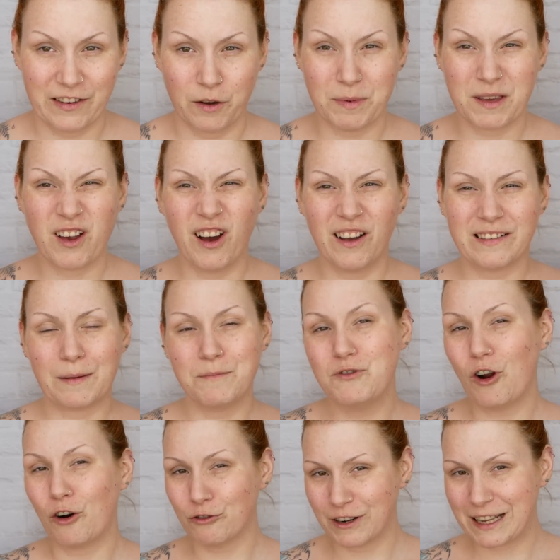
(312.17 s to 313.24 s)
So because
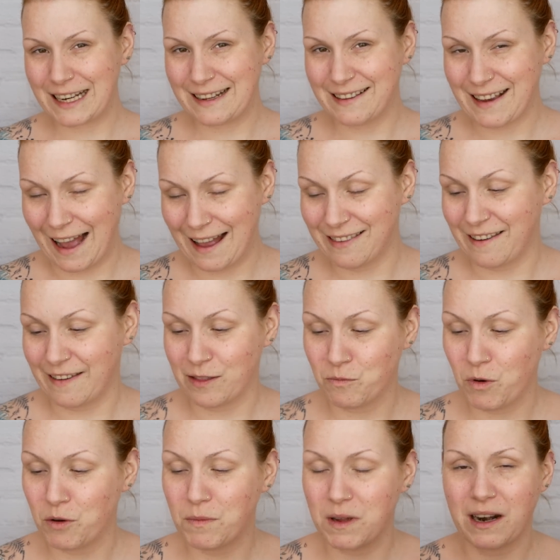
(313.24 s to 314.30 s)
I'm not really tanned at
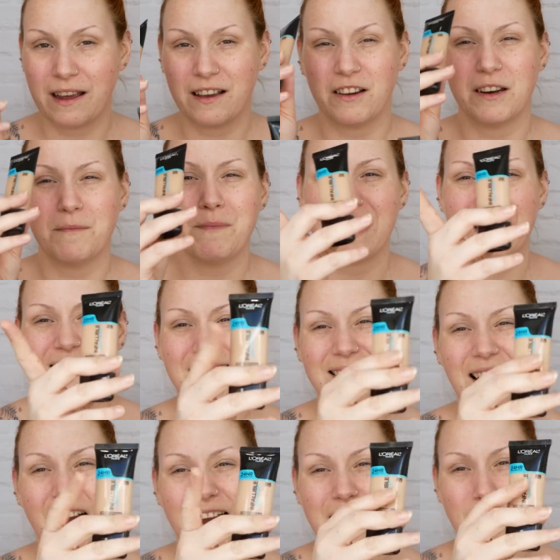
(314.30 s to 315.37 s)
the moment, I'm going to mix
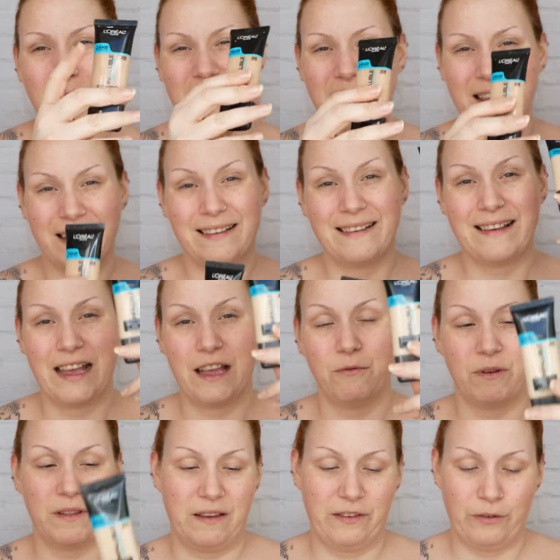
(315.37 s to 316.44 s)
a tiny bit of this
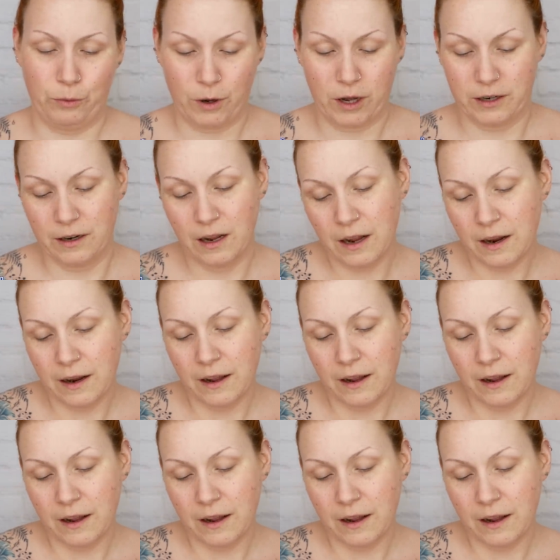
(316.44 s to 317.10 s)
in with this one.